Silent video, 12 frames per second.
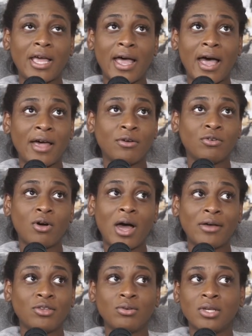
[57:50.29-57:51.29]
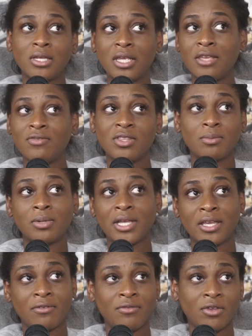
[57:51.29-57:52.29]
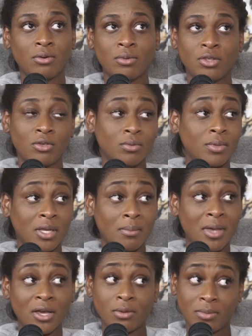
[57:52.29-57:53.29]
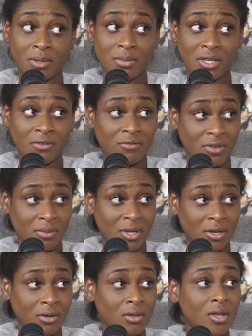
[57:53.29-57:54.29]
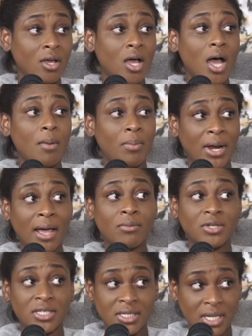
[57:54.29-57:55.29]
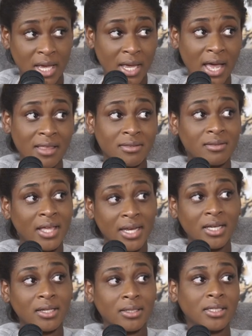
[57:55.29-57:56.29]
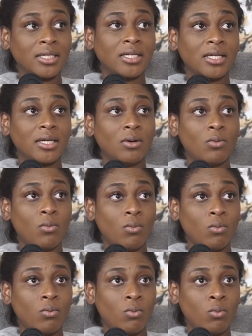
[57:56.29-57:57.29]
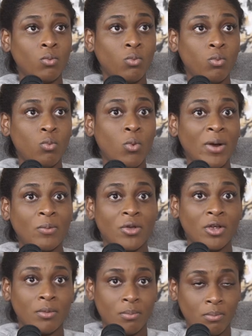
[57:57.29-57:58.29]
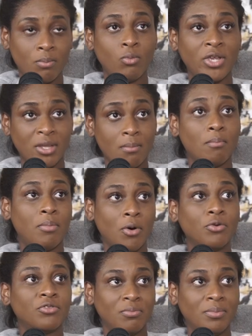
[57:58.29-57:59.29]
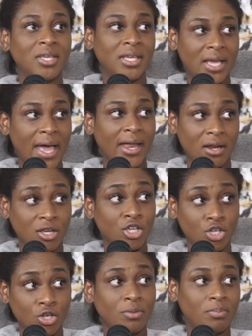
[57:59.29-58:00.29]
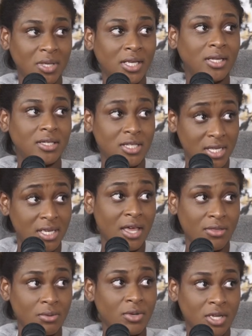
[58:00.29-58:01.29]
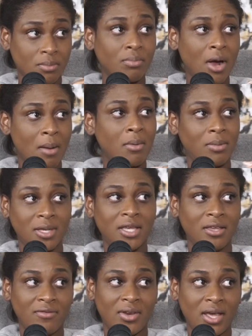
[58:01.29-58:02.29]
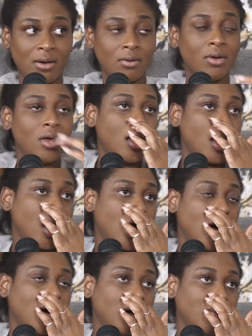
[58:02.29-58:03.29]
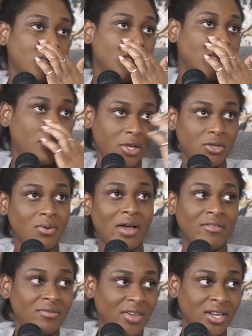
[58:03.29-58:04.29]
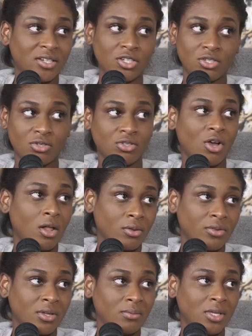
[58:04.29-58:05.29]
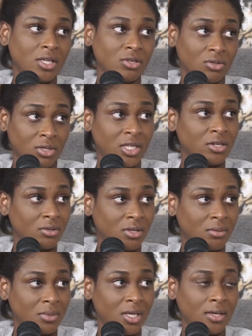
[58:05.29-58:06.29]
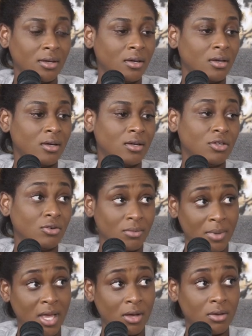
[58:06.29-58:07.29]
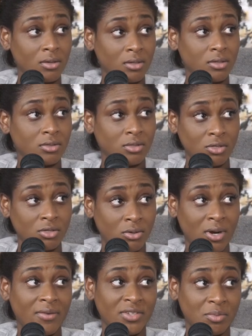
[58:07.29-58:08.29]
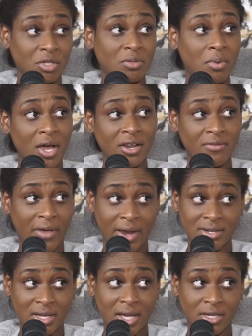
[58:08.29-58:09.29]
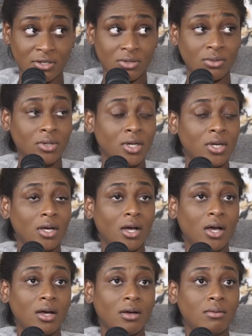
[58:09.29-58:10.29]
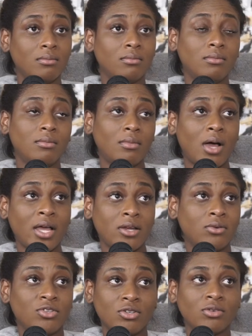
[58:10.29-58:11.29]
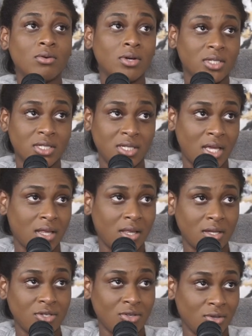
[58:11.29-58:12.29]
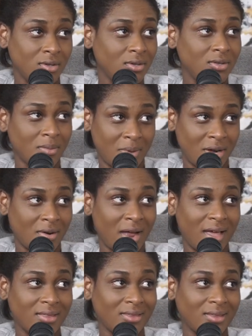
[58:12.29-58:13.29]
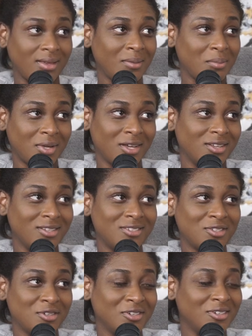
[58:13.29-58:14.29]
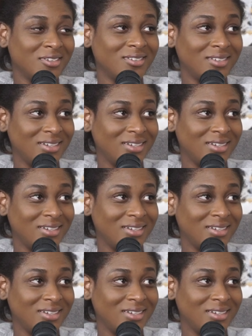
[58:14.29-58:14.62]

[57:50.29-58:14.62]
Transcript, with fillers: I don't know how you can even the playing field with you being male, me being female, but I would say athletically when we are we can both be at a good peak together we could probably even out um, but you have advantages you're taller than me you're leaner than me you're male so you don't have as much body fat as i do um, i know you're going to say that you're the better athlete because you're